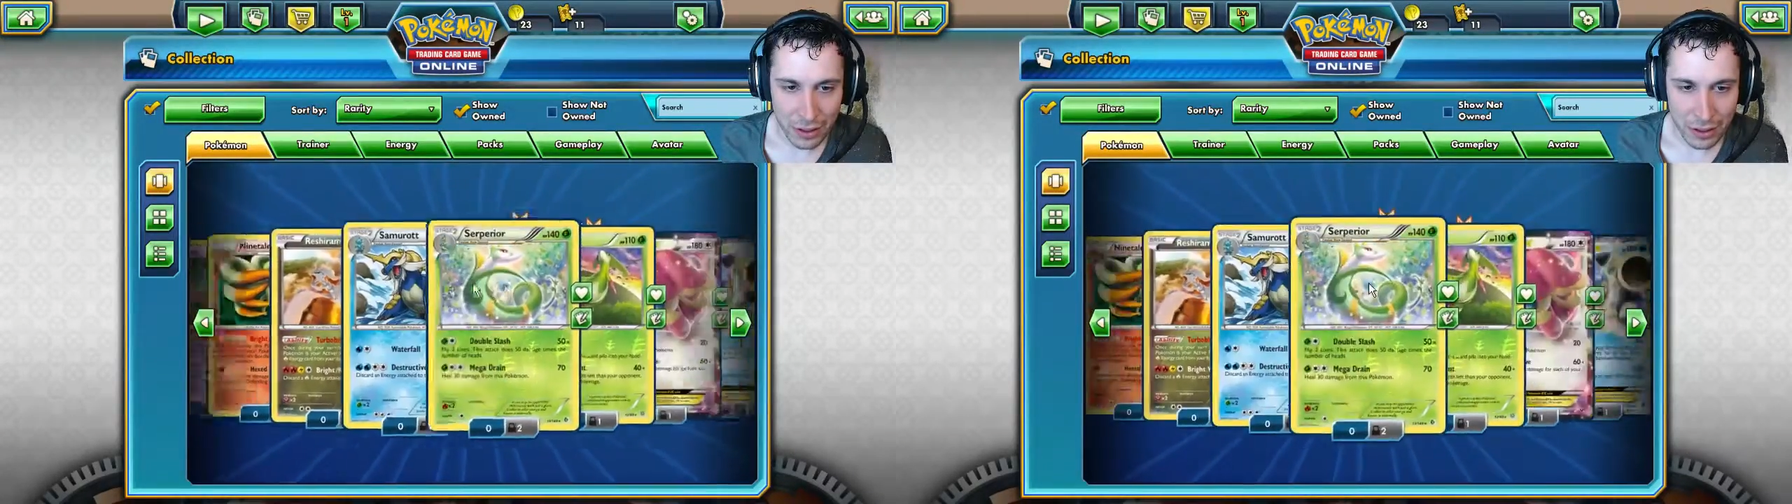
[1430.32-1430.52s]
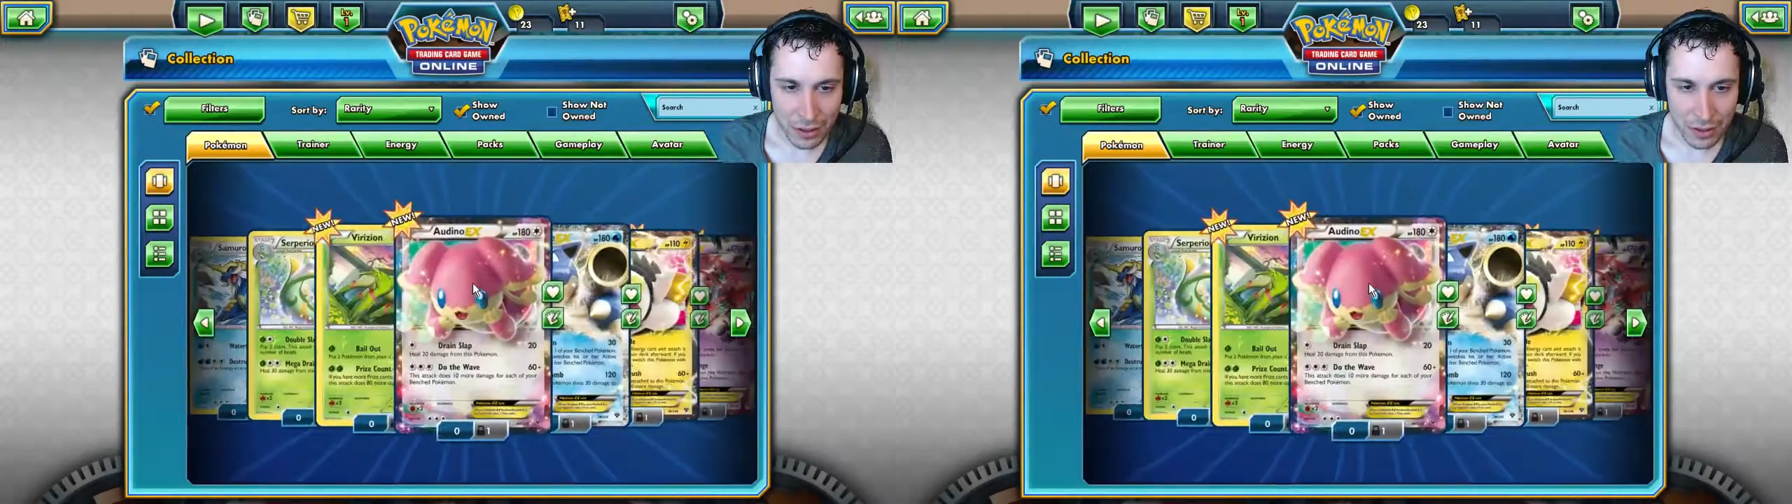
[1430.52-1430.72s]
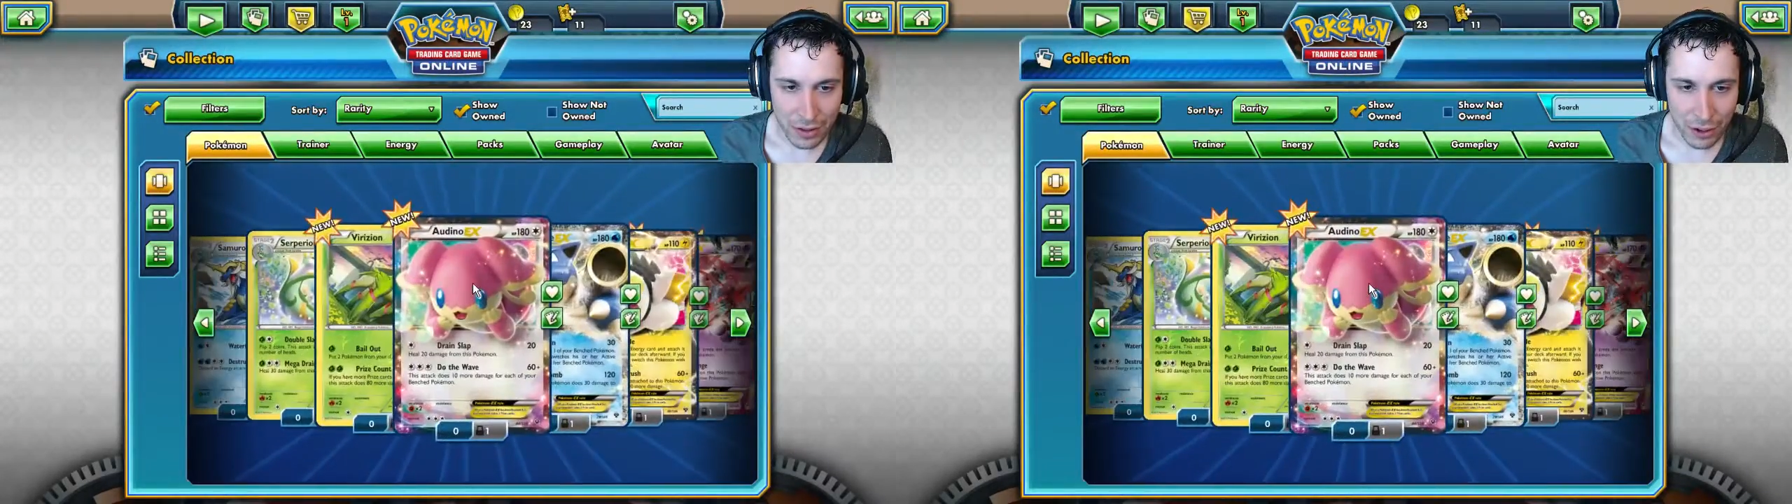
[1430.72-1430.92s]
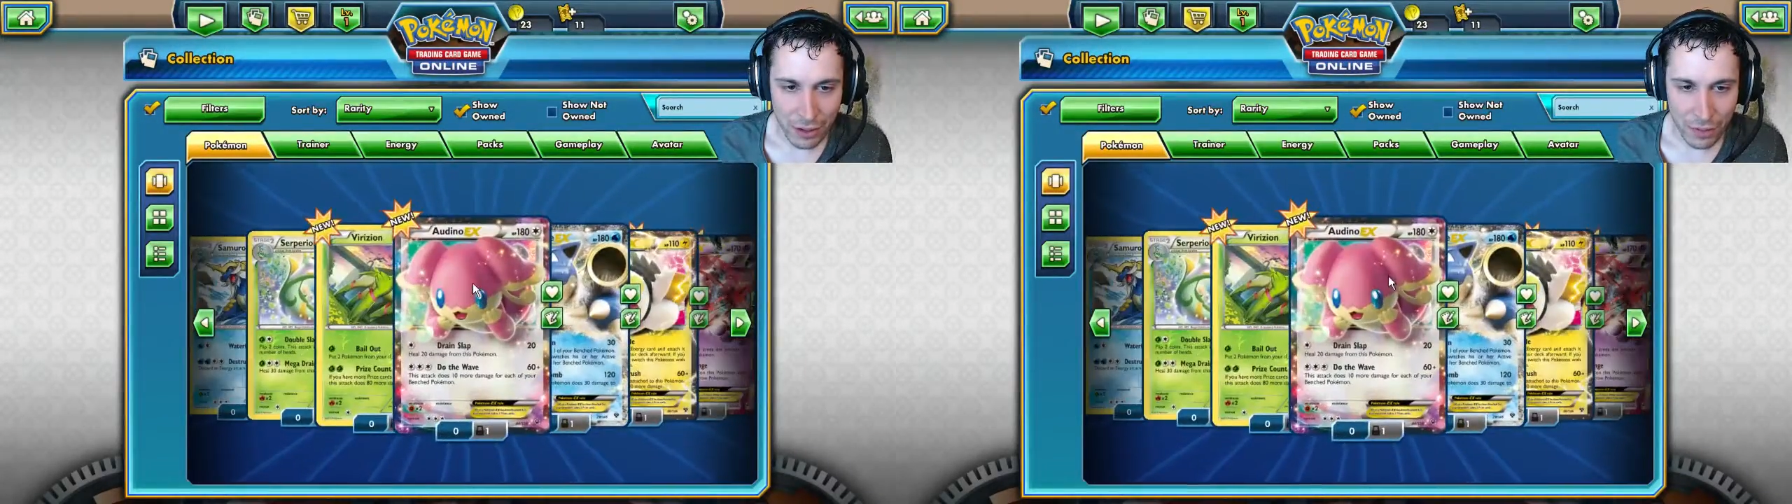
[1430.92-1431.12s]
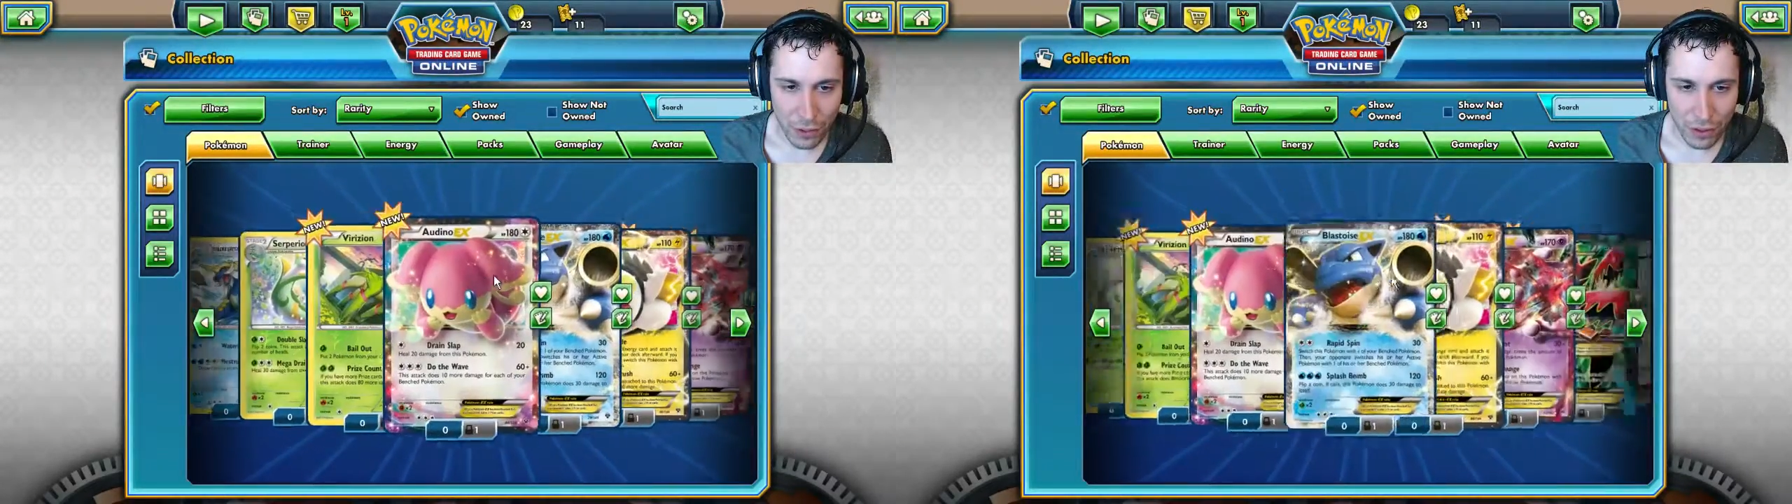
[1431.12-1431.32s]
So I
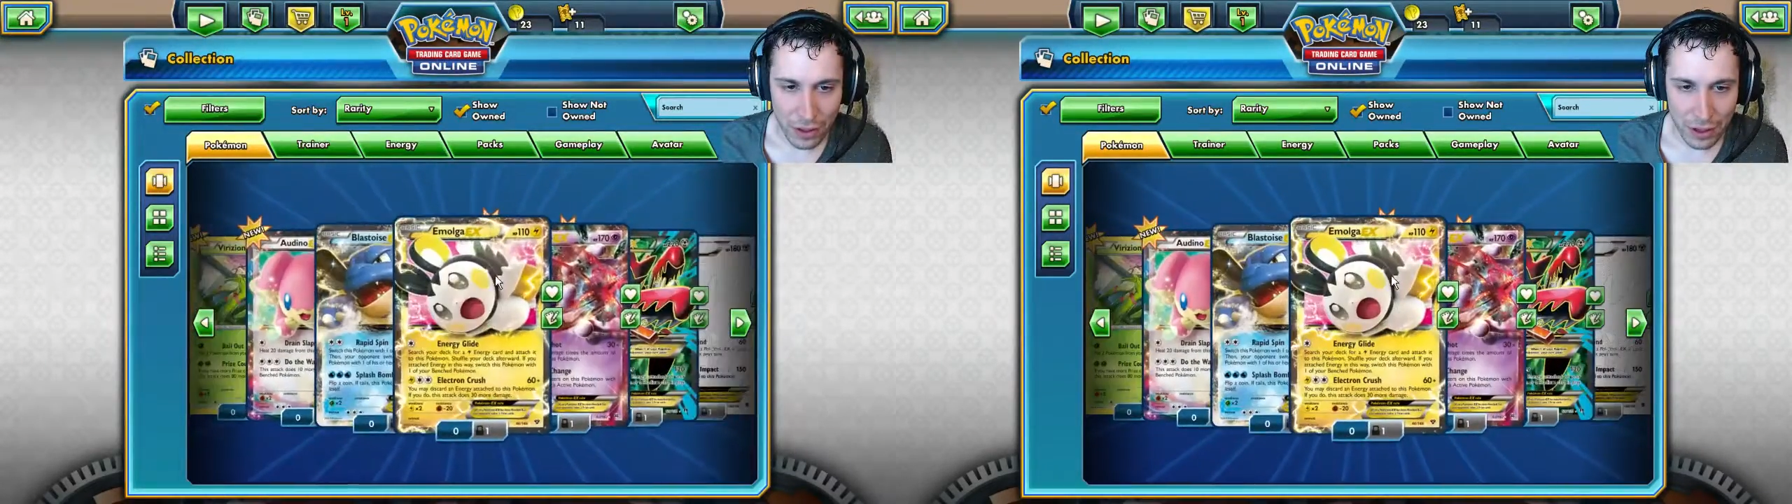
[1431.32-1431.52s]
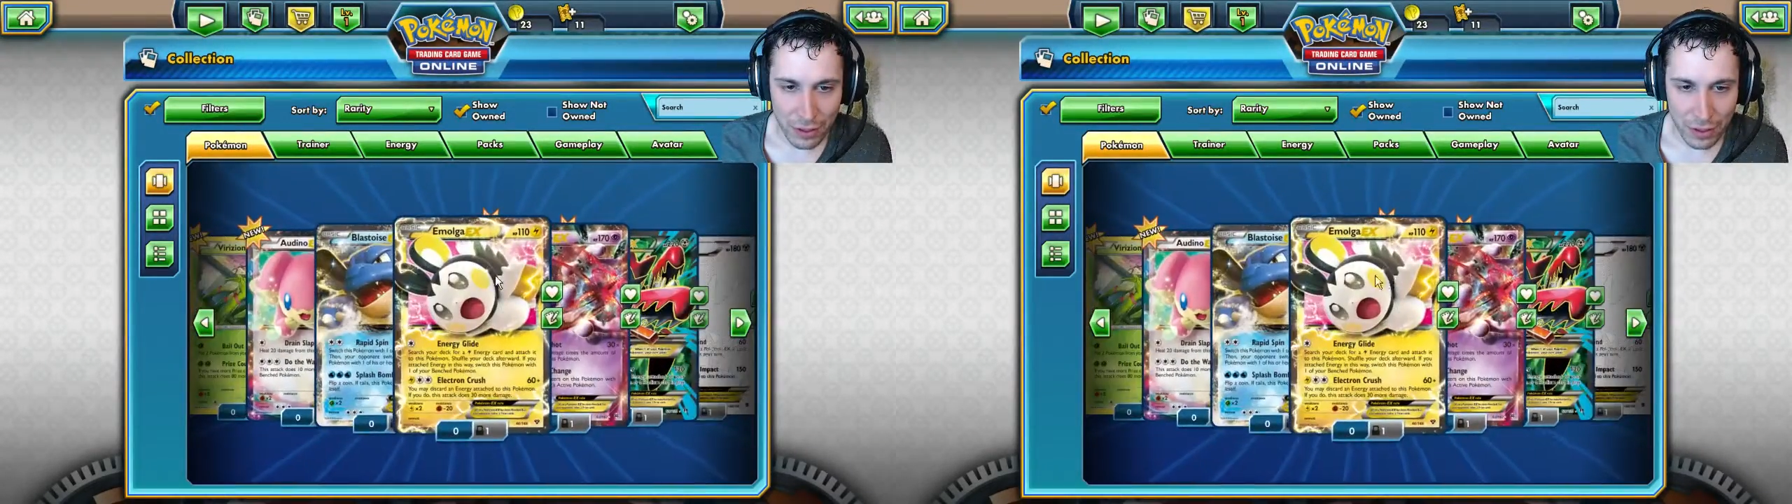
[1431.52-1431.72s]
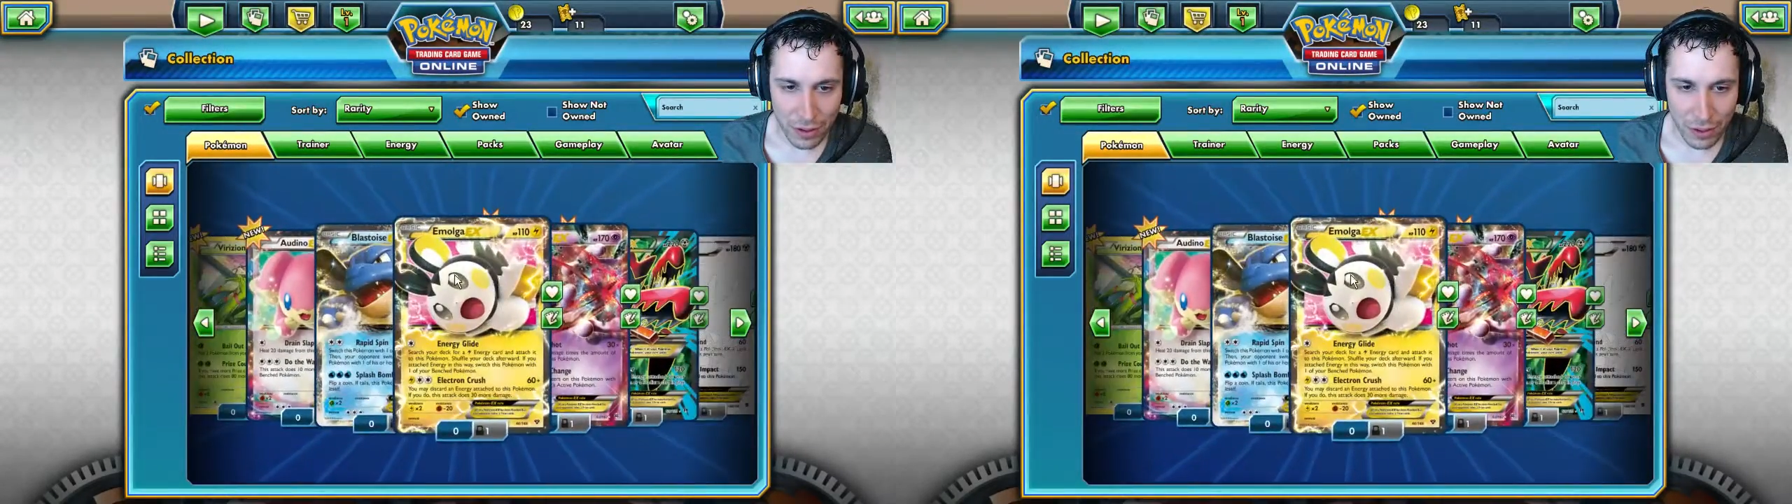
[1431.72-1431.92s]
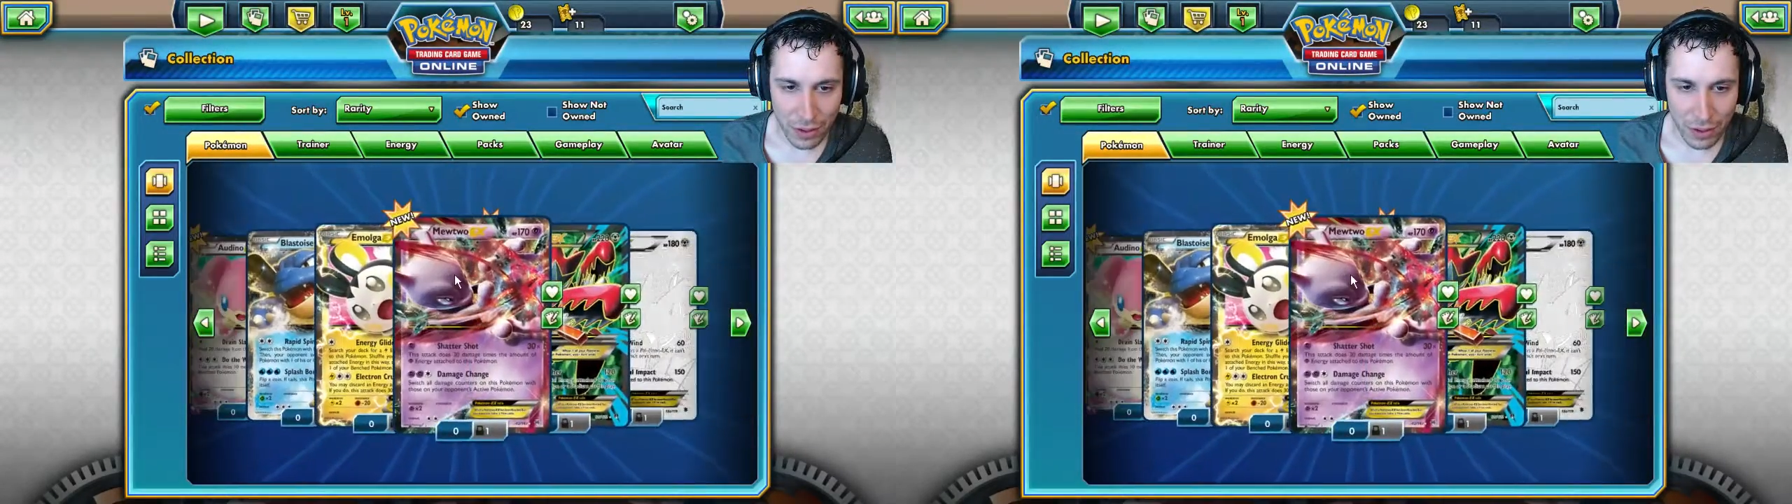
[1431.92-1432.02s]
thought these ones over